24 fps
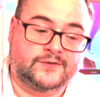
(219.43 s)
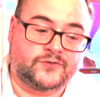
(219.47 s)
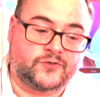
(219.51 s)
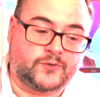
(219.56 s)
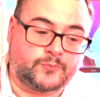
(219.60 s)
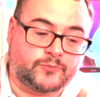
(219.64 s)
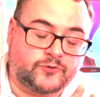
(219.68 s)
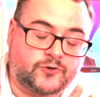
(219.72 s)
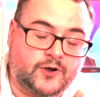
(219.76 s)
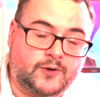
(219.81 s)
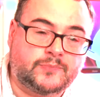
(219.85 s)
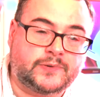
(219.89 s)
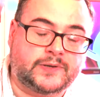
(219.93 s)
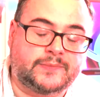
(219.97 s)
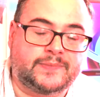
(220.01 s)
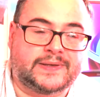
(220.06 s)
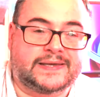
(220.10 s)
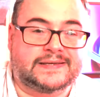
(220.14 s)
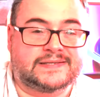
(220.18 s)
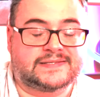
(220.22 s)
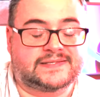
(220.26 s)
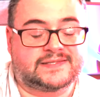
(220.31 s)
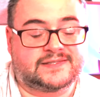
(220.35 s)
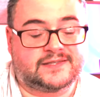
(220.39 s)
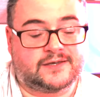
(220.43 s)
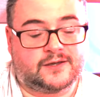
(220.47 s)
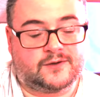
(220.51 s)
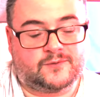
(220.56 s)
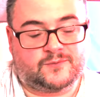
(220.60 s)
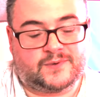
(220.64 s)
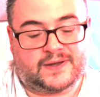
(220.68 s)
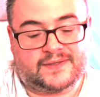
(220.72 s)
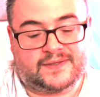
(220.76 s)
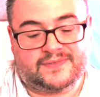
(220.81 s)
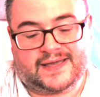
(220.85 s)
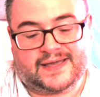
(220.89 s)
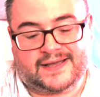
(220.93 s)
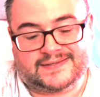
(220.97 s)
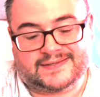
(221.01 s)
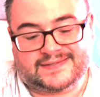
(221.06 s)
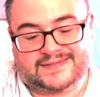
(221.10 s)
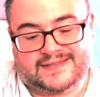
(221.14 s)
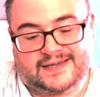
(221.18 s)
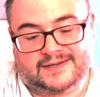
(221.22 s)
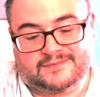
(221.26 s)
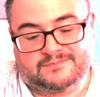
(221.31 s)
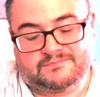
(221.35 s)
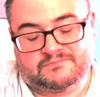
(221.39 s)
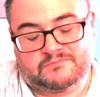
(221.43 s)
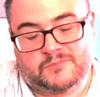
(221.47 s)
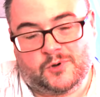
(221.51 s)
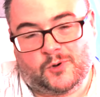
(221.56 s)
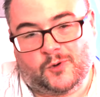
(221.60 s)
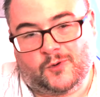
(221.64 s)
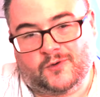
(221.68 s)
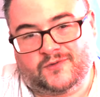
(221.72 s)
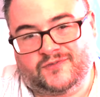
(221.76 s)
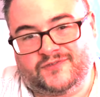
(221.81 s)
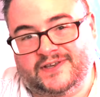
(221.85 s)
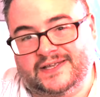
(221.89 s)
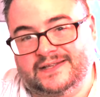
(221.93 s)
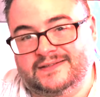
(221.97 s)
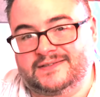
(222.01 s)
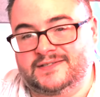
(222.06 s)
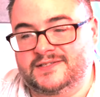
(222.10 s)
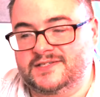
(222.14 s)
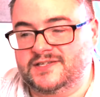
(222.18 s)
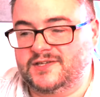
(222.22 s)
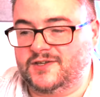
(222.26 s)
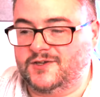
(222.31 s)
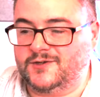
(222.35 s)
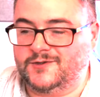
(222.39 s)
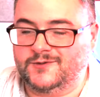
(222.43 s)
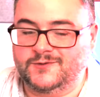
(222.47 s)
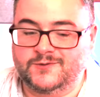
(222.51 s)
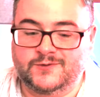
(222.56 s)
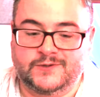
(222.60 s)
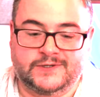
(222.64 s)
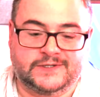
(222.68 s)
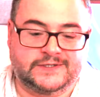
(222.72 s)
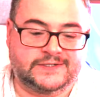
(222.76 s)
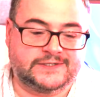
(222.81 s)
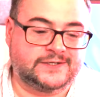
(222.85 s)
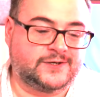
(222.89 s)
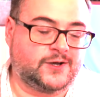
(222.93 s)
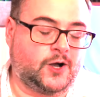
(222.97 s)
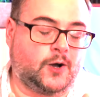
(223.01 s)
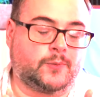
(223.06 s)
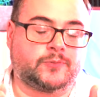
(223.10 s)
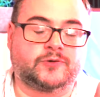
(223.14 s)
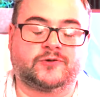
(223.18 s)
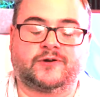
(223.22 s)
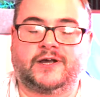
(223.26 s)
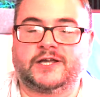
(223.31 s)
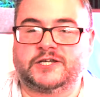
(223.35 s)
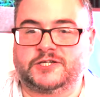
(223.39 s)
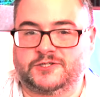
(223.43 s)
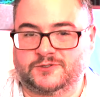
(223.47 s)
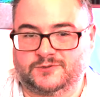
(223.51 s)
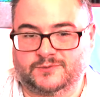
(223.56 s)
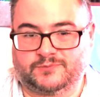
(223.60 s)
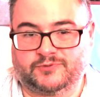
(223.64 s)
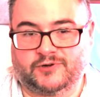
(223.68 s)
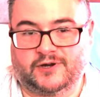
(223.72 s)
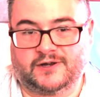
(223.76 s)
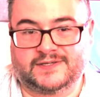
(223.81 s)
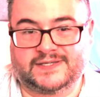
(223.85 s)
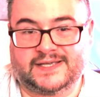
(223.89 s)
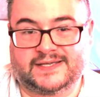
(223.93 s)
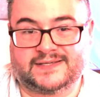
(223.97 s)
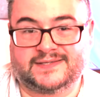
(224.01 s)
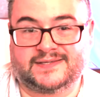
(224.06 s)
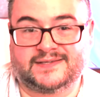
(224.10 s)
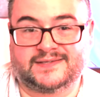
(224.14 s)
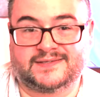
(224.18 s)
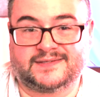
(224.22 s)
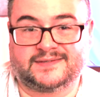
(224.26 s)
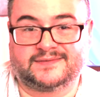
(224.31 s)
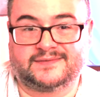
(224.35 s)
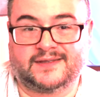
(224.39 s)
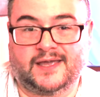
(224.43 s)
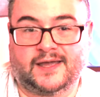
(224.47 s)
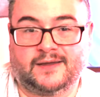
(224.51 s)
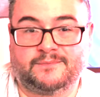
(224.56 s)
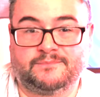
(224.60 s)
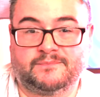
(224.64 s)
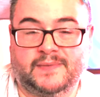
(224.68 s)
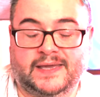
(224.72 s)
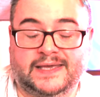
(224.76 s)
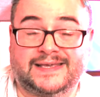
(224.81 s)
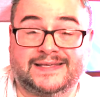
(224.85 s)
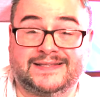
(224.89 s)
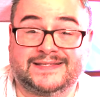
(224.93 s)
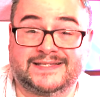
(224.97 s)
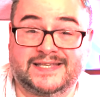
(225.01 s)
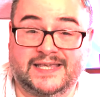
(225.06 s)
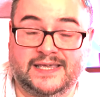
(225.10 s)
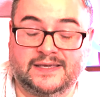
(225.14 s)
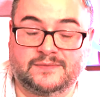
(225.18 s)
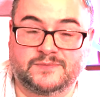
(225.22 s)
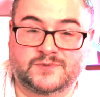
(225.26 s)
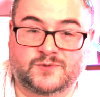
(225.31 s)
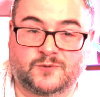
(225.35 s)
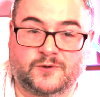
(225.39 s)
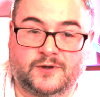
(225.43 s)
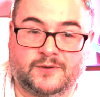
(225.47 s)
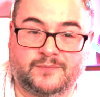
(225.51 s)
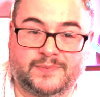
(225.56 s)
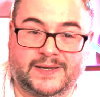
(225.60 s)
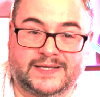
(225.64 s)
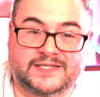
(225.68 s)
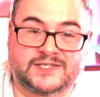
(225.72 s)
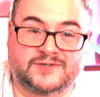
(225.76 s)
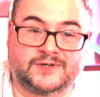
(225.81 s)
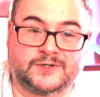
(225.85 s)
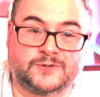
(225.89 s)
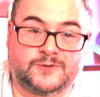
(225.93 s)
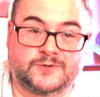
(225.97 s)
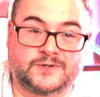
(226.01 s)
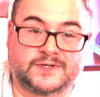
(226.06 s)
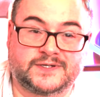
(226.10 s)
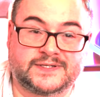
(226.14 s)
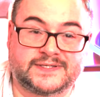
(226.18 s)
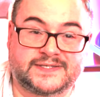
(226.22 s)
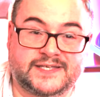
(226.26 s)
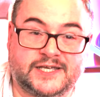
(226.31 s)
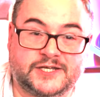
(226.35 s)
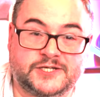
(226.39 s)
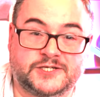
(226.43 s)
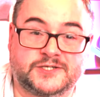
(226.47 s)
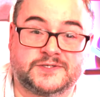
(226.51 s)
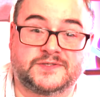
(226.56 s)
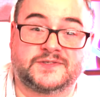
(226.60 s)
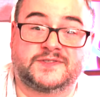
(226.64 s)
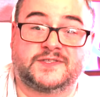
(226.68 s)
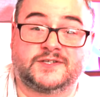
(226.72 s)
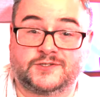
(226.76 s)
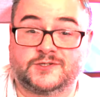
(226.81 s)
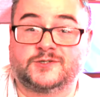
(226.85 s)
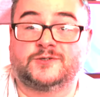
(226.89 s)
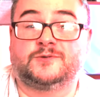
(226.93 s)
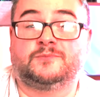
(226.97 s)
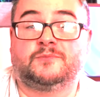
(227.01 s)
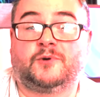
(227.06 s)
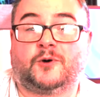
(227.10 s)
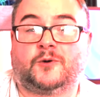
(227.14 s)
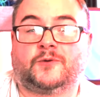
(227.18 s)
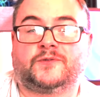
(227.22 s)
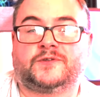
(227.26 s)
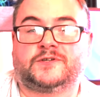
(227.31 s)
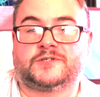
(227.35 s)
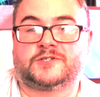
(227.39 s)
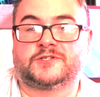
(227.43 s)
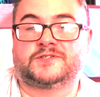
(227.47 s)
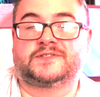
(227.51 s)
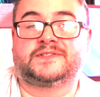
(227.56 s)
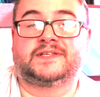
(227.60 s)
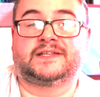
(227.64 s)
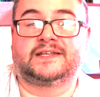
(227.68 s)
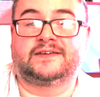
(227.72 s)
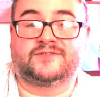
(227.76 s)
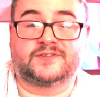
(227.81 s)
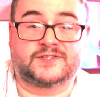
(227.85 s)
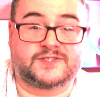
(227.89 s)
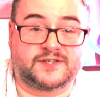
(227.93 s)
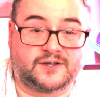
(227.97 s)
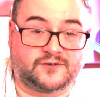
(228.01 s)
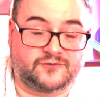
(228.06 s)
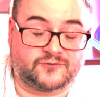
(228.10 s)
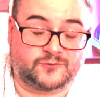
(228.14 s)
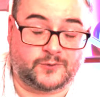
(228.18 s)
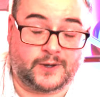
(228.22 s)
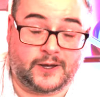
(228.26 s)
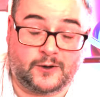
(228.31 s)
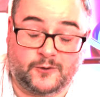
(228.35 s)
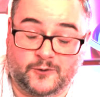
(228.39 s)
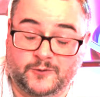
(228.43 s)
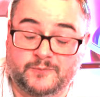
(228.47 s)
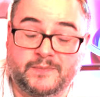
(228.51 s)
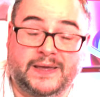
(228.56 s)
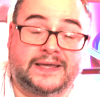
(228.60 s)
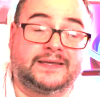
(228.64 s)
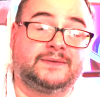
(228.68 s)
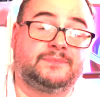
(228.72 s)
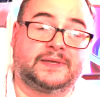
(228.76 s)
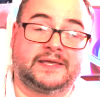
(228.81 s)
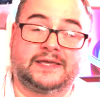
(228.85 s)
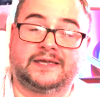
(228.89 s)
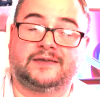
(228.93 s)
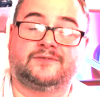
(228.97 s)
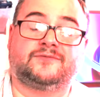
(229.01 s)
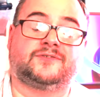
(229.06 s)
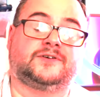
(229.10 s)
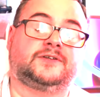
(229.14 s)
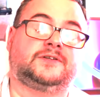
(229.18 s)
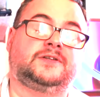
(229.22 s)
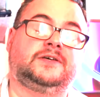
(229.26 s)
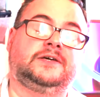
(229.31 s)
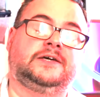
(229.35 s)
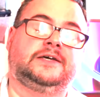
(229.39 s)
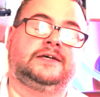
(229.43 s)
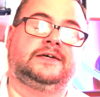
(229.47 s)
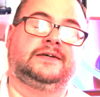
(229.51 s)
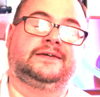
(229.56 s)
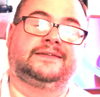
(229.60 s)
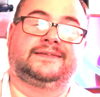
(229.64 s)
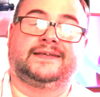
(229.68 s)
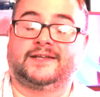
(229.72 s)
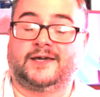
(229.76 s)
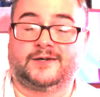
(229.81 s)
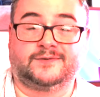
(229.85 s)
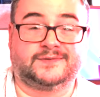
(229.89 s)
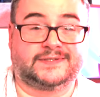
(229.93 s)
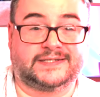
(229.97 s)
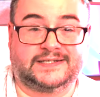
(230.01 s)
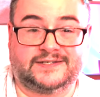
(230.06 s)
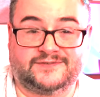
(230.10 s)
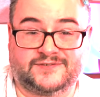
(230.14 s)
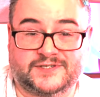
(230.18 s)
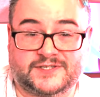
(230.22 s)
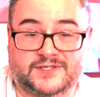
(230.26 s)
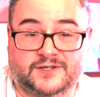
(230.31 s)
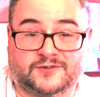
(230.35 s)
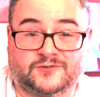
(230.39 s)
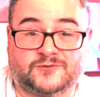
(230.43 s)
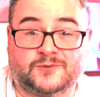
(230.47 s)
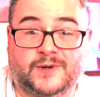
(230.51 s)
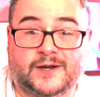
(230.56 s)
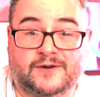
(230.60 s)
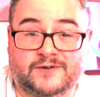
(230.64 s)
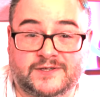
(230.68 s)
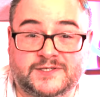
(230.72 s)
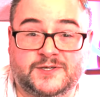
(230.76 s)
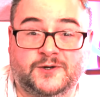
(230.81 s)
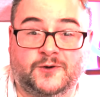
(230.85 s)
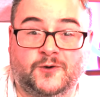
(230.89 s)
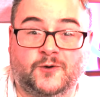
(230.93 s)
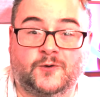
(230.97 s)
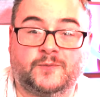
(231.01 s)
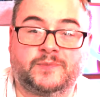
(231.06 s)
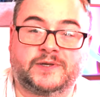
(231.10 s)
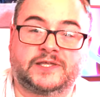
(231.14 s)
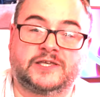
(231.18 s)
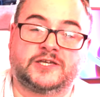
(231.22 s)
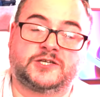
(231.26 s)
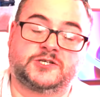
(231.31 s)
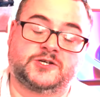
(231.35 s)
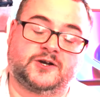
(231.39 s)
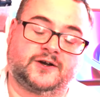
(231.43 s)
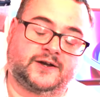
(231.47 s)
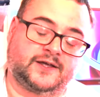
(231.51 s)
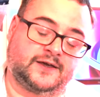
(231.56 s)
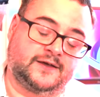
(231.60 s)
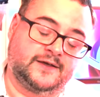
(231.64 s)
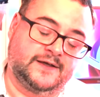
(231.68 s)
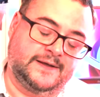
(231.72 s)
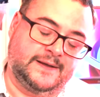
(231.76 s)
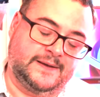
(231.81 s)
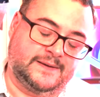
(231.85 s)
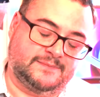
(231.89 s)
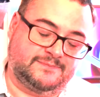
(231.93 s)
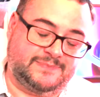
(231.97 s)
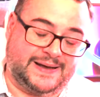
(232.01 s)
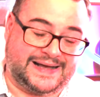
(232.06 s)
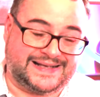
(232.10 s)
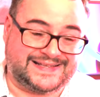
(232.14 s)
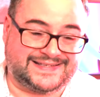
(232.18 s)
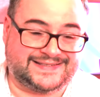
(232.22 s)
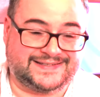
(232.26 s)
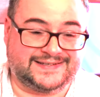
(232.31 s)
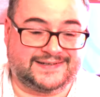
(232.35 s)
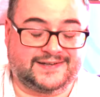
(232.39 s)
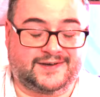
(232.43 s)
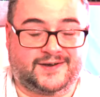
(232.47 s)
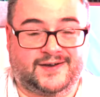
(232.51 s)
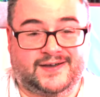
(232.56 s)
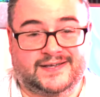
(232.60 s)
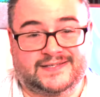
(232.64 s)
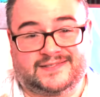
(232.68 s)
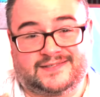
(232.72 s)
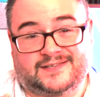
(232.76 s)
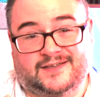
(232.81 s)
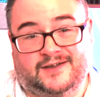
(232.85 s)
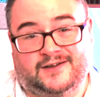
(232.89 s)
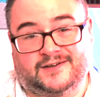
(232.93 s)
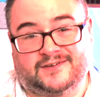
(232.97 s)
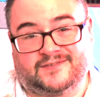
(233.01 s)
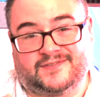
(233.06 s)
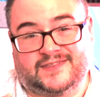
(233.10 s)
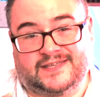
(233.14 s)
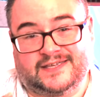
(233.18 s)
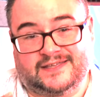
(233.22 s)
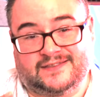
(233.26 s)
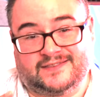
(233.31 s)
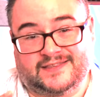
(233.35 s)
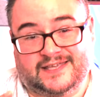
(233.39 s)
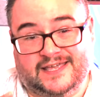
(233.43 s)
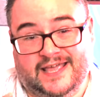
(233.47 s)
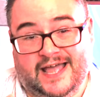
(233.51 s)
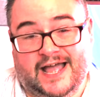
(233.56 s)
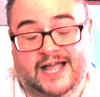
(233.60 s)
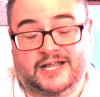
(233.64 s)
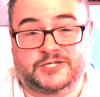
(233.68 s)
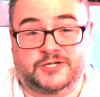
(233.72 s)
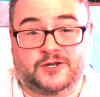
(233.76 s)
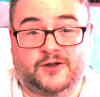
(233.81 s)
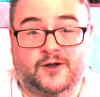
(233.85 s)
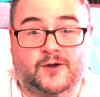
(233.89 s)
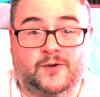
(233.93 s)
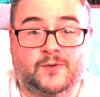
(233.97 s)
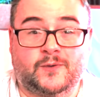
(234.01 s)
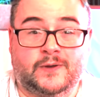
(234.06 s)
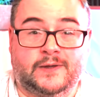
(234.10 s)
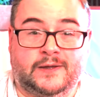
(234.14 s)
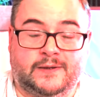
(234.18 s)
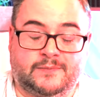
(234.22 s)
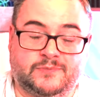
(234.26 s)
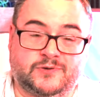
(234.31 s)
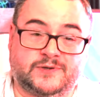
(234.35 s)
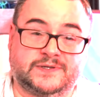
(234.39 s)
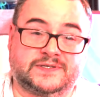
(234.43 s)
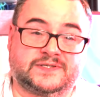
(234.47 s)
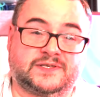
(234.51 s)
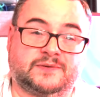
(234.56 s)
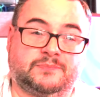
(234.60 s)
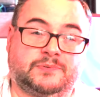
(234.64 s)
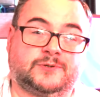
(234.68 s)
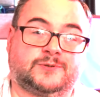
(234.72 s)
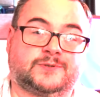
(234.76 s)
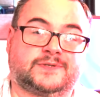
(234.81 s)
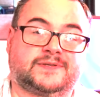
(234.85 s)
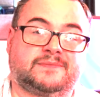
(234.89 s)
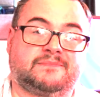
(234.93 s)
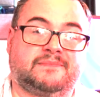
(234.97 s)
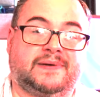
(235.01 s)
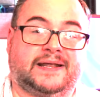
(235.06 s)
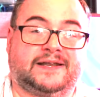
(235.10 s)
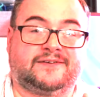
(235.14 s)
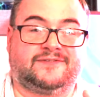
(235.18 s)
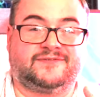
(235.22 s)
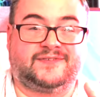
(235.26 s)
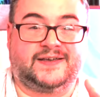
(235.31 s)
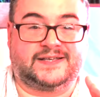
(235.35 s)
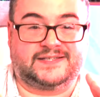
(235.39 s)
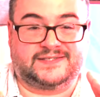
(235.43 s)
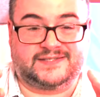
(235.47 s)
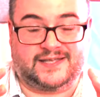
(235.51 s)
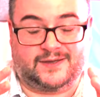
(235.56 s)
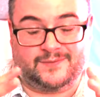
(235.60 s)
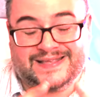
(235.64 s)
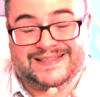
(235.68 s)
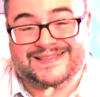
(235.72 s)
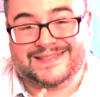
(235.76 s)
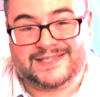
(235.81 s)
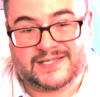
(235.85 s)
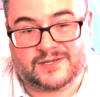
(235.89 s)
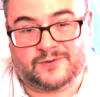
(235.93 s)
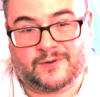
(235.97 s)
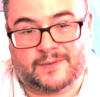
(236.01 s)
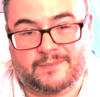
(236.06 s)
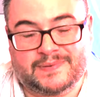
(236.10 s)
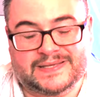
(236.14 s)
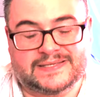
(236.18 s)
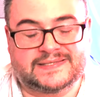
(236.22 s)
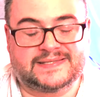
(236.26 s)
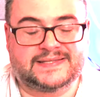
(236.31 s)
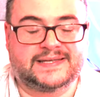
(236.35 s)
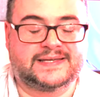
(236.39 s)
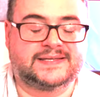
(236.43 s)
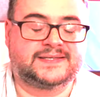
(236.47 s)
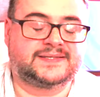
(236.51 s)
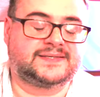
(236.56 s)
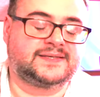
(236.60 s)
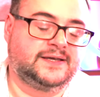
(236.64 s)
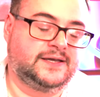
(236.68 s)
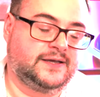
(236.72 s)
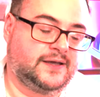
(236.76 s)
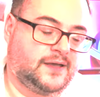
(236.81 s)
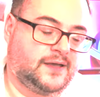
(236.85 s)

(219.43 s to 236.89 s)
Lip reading: The problem is that when that's then morphed into operational processes and making teams work better in organizations that do more than just deliver software, or maybe even they don't deliver software at all, but you're trying to bastardize kind of the agile principles and manifesto into a business,